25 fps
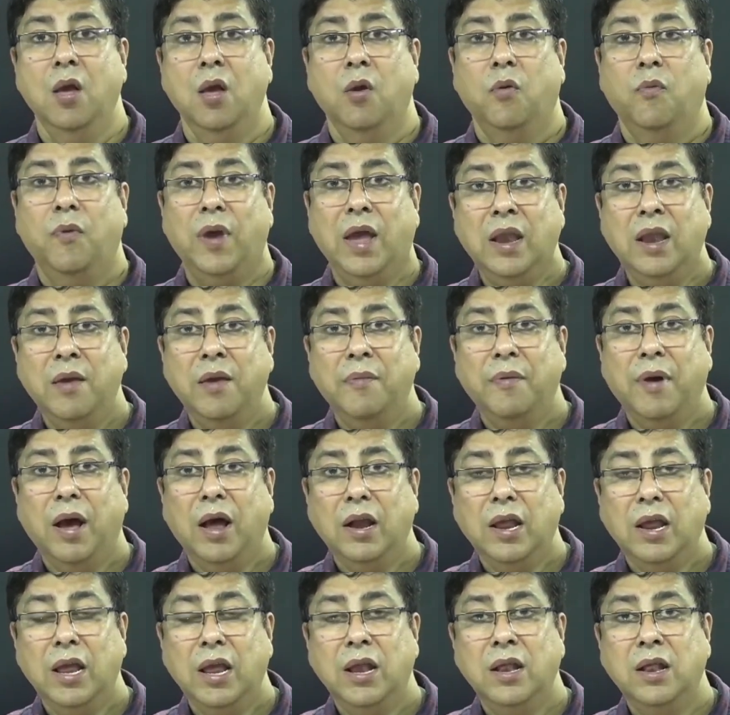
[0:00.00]

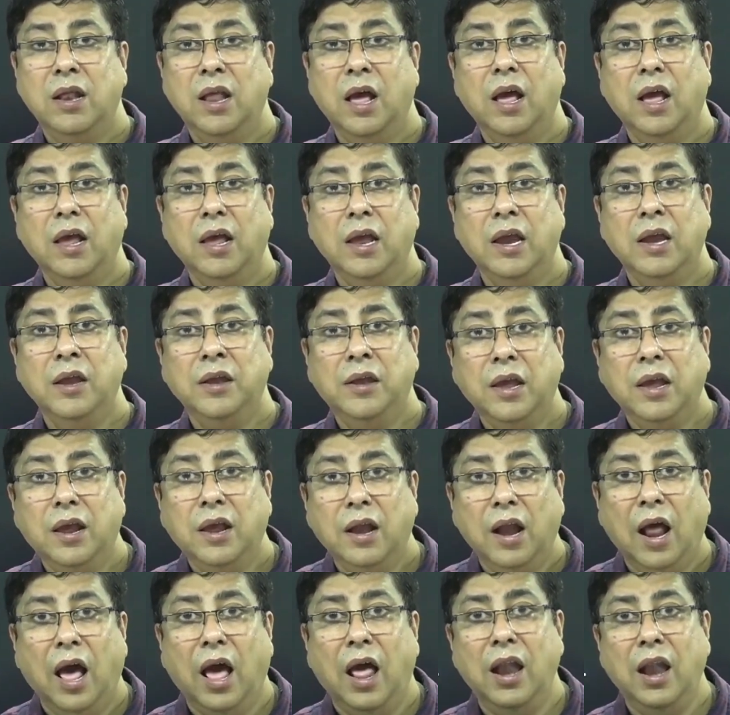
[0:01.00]
whenever in the
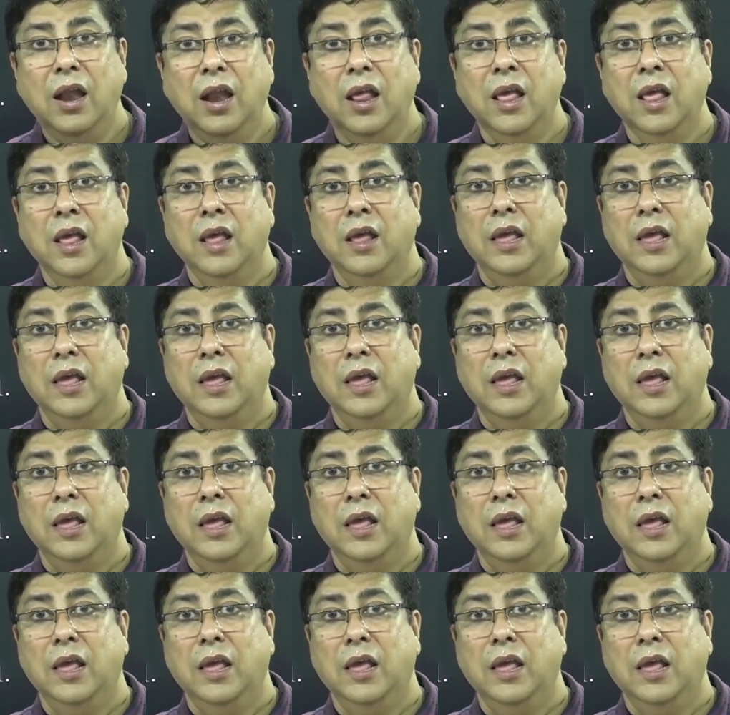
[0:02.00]
integral